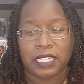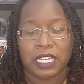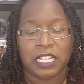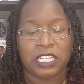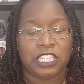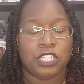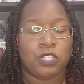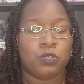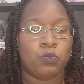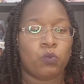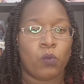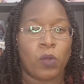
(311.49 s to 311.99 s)
it
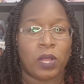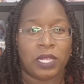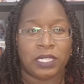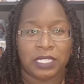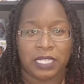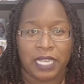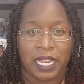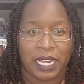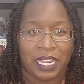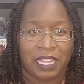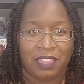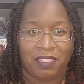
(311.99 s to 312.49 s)
just
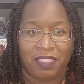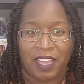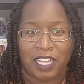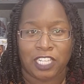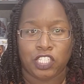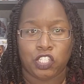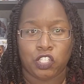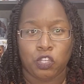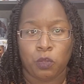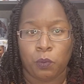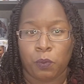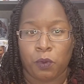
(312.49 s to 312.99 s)
wasn't anything
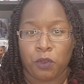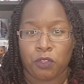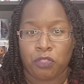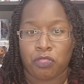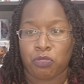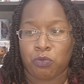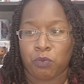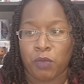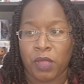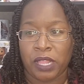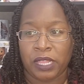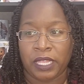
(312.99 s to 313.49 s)
super
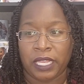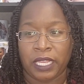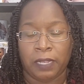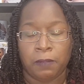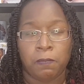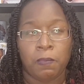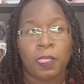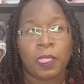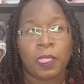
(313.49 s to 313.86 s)
thrilling.